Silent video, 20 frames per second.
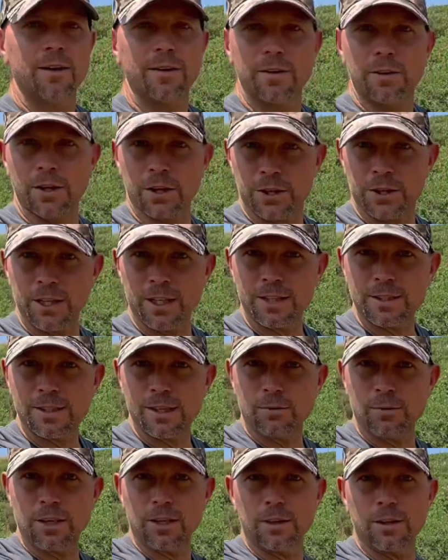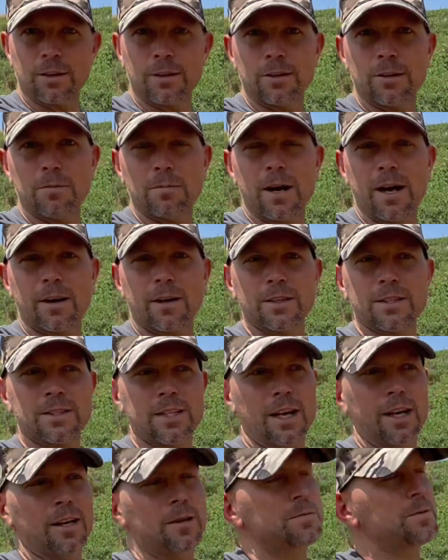the things that we learned about our
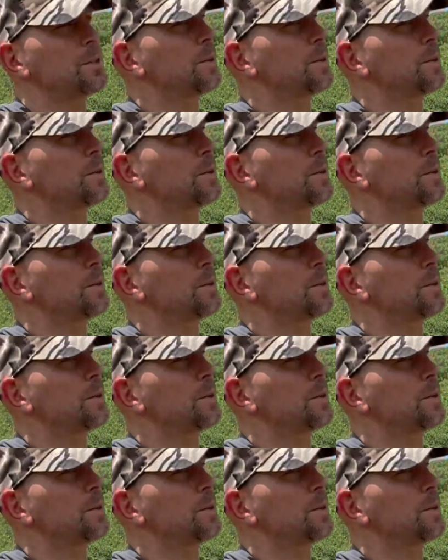setups